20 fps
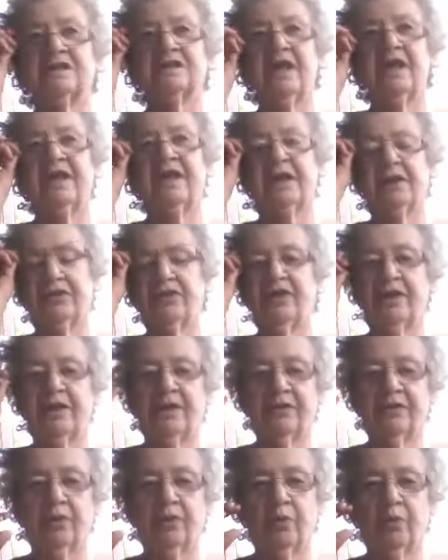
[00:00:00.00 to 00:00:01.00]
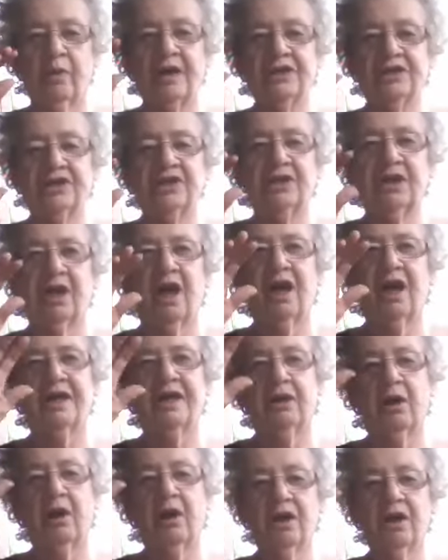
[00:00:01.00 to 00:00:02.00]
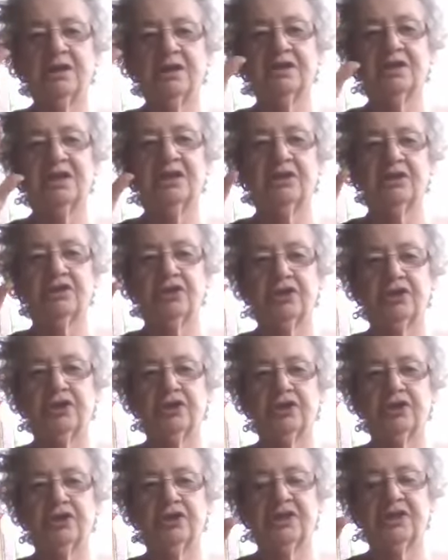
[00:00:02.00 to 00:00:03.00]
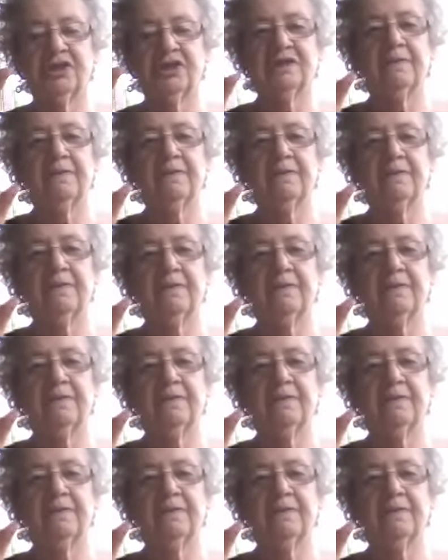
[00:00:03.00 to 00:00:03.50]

like the Russian icons in the churches